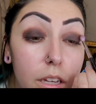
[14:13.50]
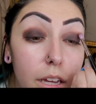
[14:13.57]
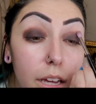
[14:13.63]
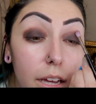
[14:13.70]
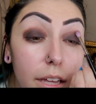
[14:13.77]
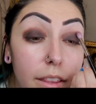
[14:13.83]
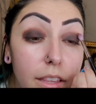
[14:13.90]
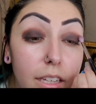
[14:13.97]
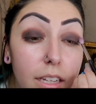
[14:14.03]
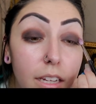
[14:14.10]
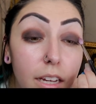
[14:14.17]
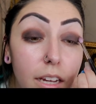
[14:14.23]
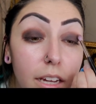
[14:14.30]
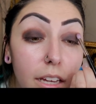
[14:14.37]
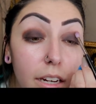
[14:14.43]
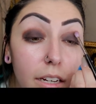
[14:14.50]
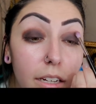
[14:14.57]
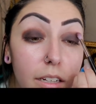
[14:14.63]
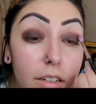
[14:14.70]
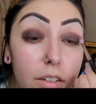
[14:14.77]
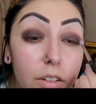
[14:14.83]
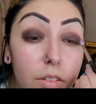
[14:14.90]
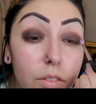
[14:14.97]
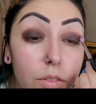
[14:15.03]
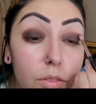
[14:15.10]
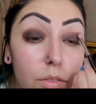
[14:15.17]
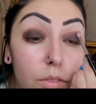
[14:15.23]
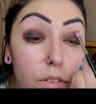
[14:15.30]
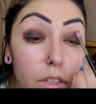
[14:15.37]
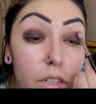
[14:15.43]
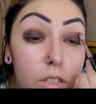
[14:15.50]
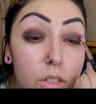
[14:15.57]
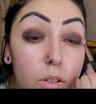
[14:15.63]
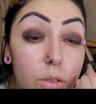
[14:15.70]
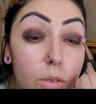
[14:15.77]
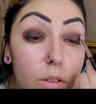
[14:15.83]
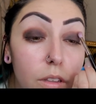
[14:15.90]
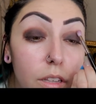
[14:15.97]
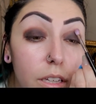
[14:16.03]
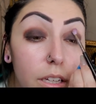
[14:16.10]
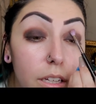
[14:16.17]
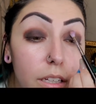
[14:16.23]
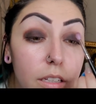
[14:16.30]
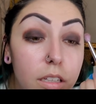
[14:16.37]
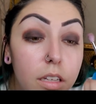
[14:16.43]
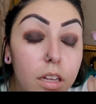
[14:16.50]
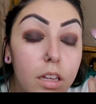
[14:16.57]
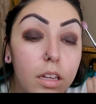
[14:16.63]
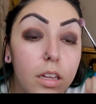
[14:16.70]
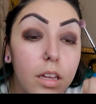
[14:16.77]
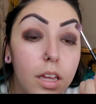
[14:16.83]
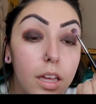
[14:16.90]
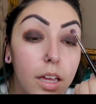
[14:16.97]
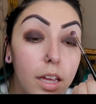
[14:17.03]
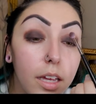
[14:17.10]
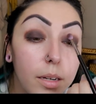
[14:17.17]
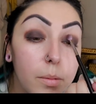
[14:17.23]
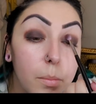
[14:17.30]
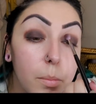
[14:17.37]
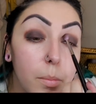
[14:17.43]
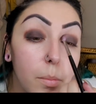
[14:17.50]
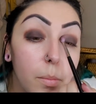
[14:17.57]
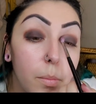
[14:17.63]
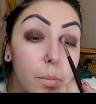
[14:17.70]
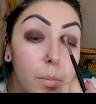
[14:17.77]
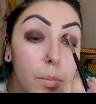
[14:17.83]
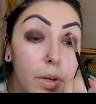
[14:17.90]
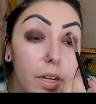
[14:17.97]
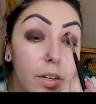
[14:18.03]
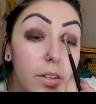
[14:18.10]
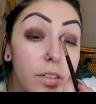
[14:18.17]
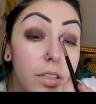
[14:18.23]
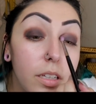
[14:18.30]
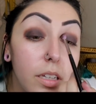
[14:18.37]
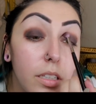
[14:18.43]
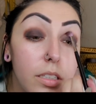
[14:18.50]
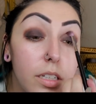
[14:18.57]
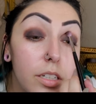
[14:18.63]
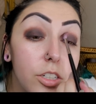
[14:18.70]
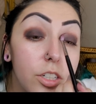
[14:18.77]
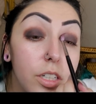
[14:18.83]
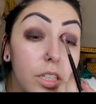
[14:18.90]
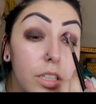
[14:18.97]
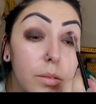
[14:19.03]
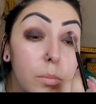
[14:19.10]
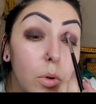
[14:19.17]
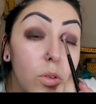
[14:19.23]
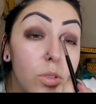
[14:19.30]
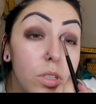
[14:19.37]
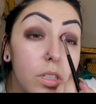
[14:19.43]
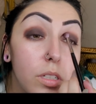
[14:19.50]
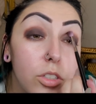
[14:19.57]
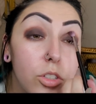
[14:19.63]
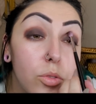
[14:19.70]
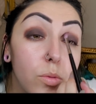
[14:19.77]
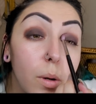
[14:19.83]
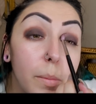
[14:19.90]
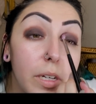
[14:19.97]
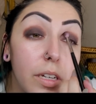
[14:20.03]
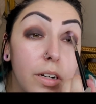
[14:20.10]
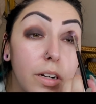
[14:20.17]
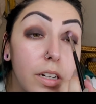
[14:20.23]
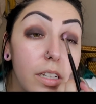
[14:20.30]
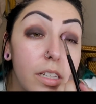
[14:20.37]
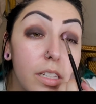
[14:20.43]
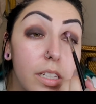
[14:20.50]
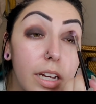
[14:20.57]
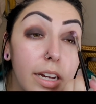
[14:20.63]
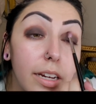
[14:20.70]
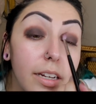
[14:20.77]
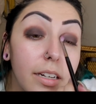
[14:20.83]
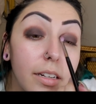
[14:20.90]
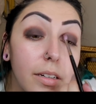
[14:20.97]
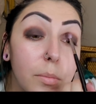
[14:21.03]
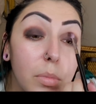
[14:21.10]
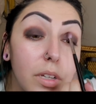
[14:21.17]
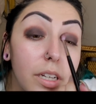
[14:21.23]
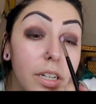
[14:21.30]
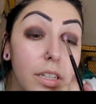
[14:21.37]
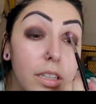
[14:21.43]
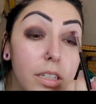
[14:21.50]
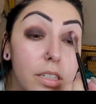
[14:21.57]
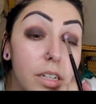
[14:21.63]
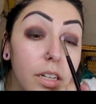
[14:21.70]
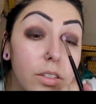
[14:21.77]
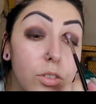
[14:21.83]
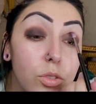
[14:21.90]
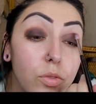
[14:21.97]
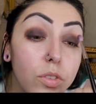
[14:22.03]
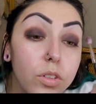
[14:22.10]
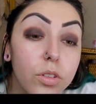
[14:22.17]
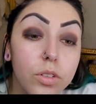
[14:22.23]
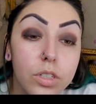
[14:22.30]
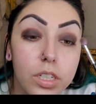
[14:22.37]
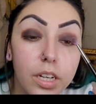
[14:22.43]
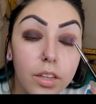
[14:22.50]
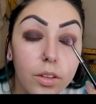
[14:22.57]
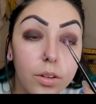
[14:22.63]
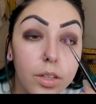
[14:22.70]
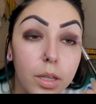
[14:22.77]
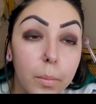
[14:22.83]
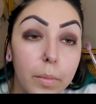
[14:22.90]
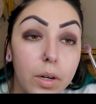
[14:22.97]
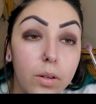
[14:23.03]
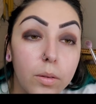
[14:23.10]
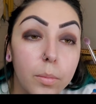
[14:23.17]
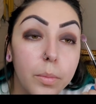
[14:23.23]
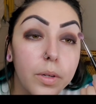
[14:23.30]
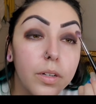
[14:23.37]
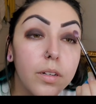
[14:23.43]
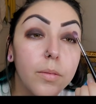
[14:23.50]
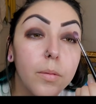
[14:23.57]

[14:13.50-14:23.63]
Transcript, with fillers: at the end of this whole thing and barely touching, mostly just rubbing it on its side and blending these colors further together in the middle, but